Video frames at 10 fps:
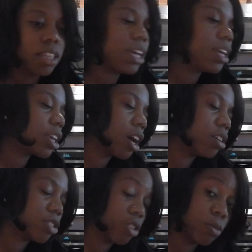Thank
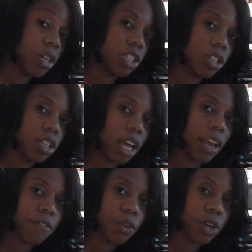y'all so much,
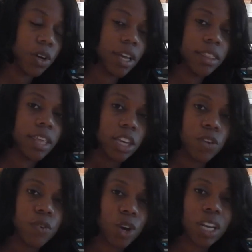like for real. And thank
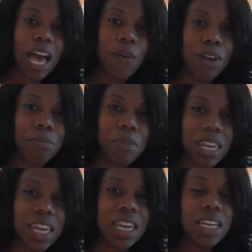you for allowing
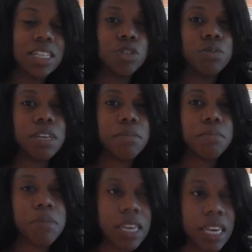me to be
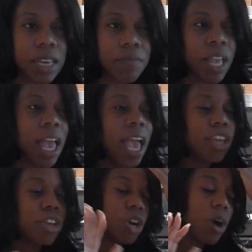me.
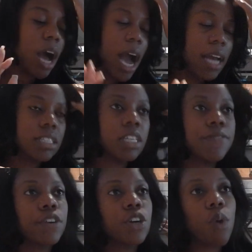And you know what, honestly,
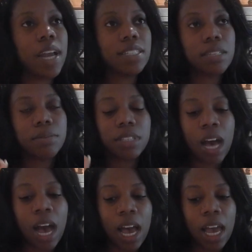for quite some
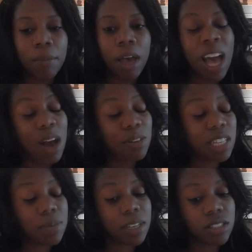time, I was
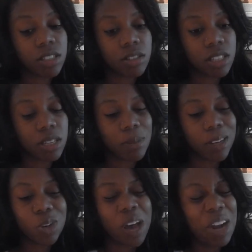telling my sister this, I'm
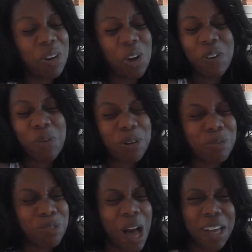like, you know, I don't know if I want to
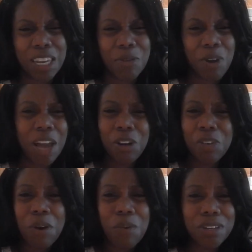vlog anymore. I don't
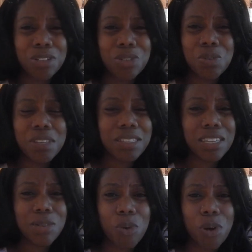know if I want to do this
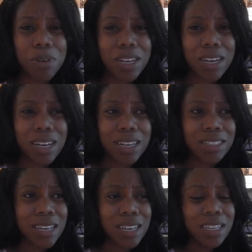anymore
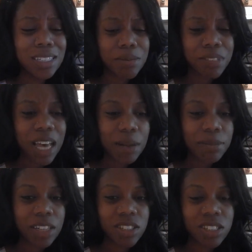because
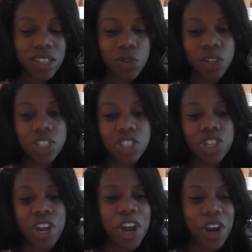sometimes I just didn't want to
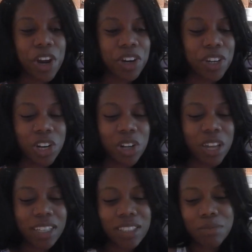share, you know,
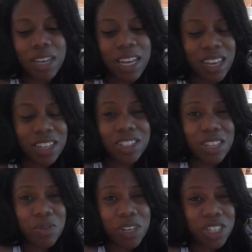like some days I just
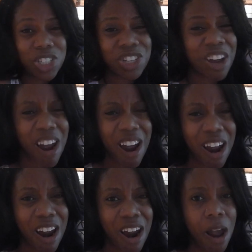didn't want to
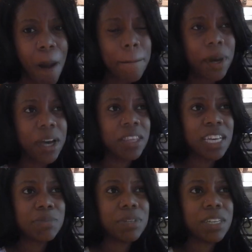share, but
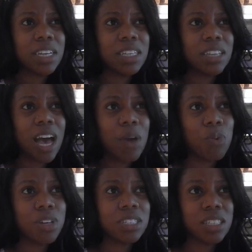that's because I
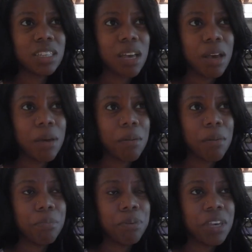wasn't
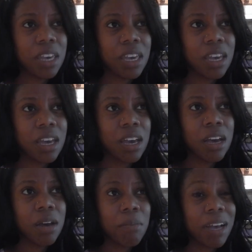being
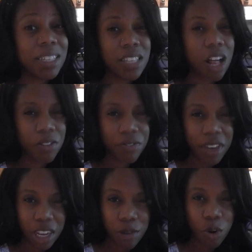myself
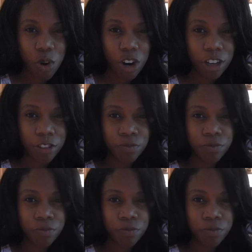anymore.